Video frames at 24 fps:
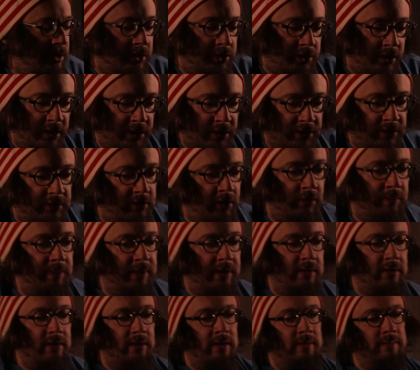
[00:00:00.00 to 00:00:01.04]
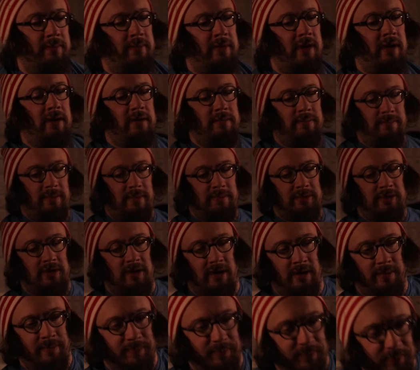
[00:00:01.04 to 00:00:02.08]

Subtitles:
have just told me, man, I'm sorry.